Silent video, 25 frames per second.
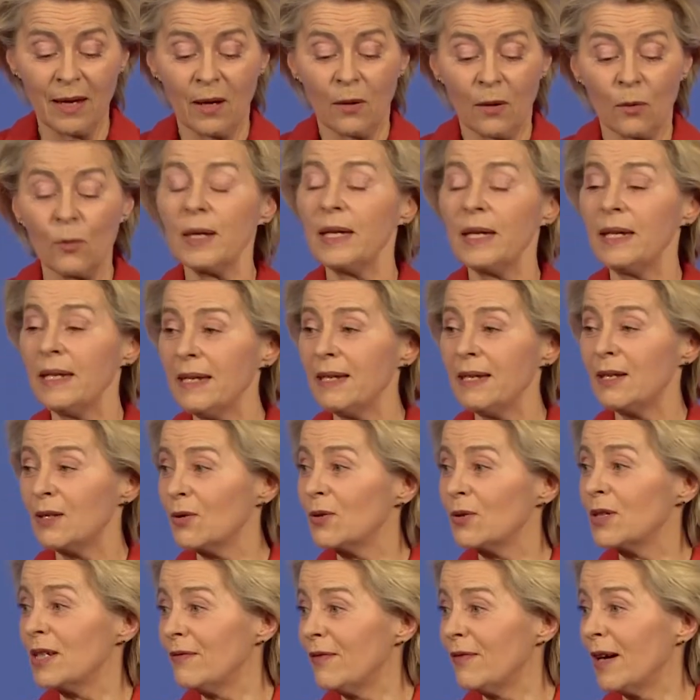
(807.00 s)
we need
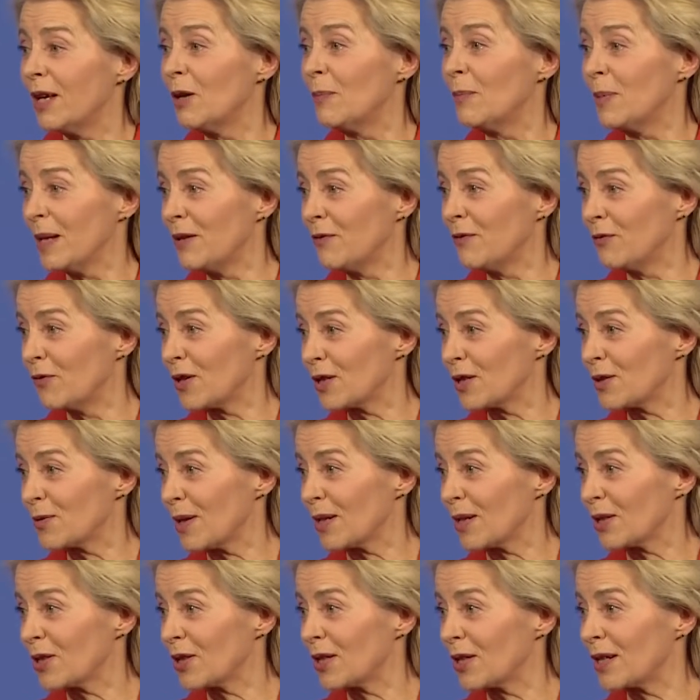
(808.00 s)
to develop
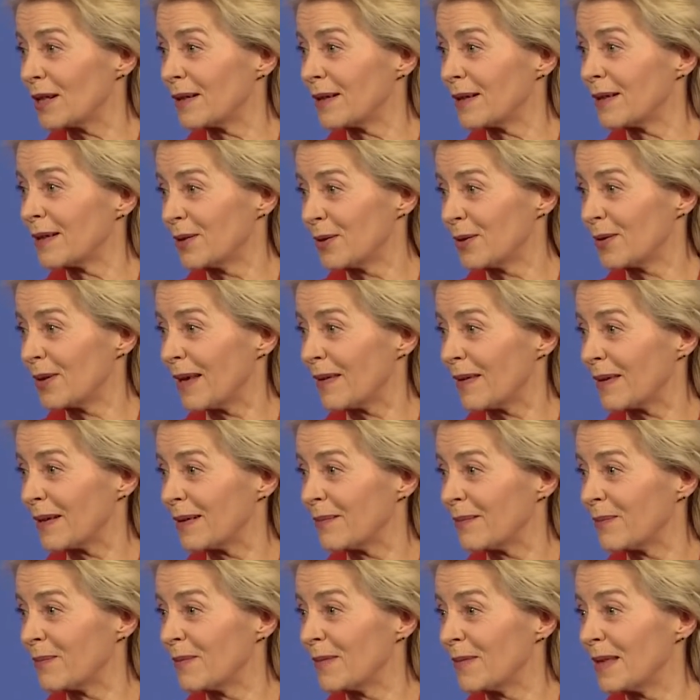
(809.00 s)
infrastructure together.
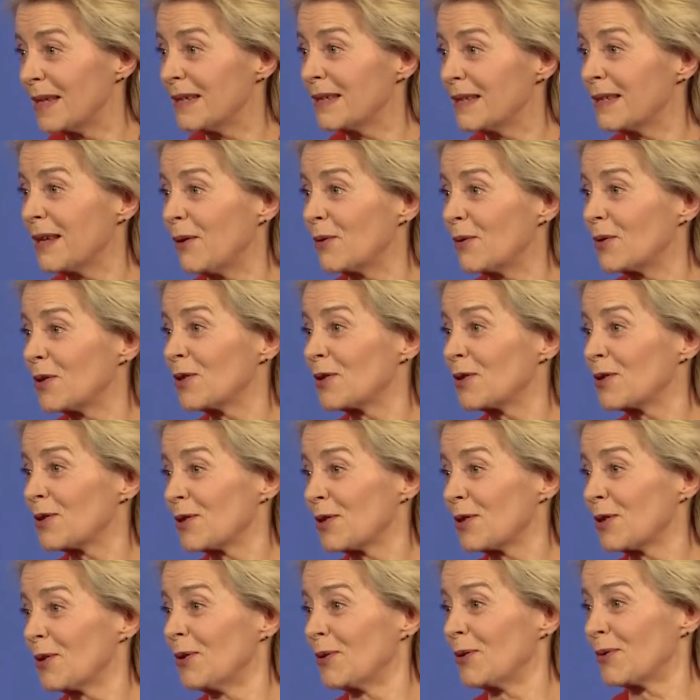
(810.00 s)
This sounds
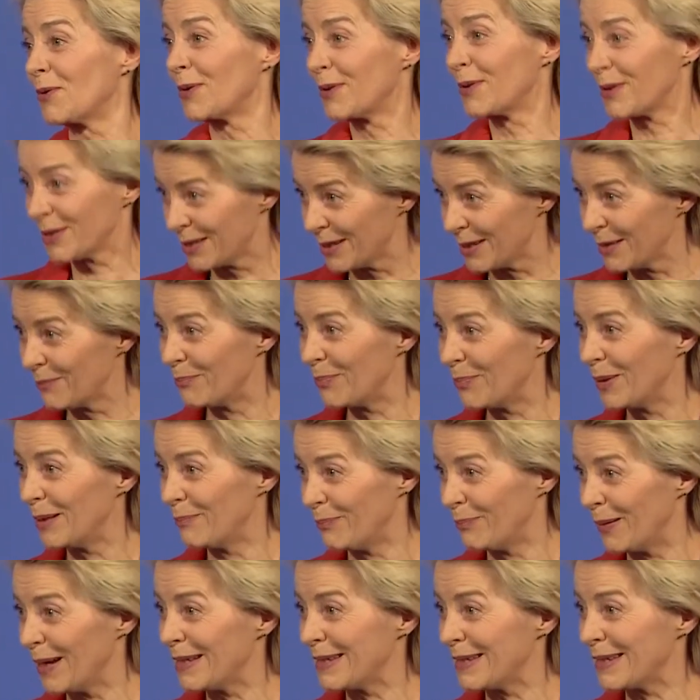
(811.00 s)
so simple,
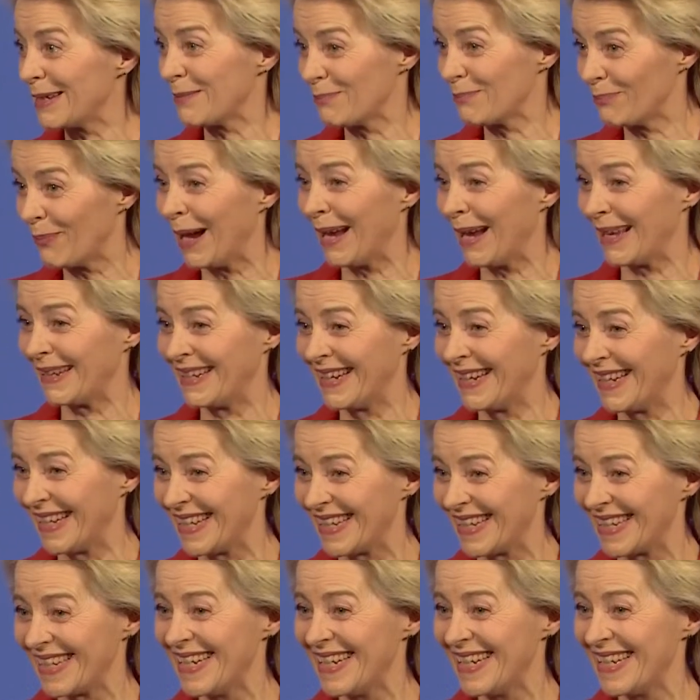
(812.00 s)
basic, but
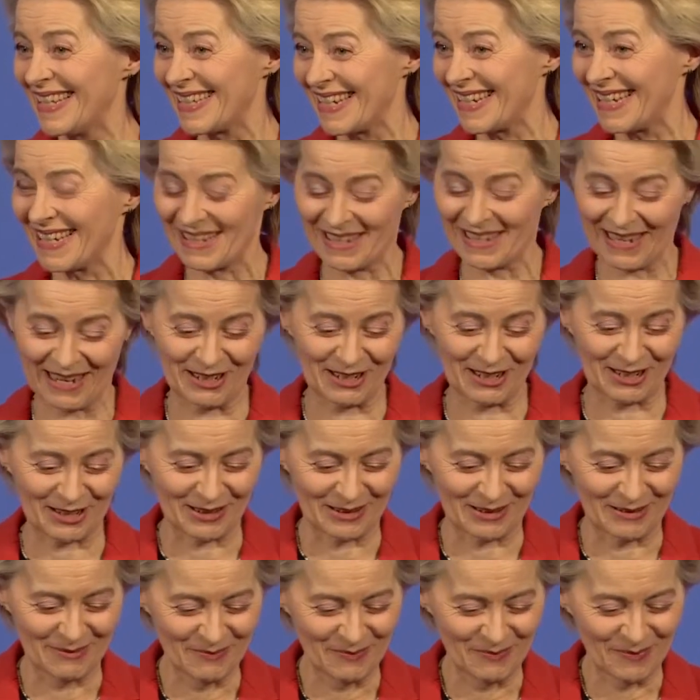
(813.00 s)
it is essential.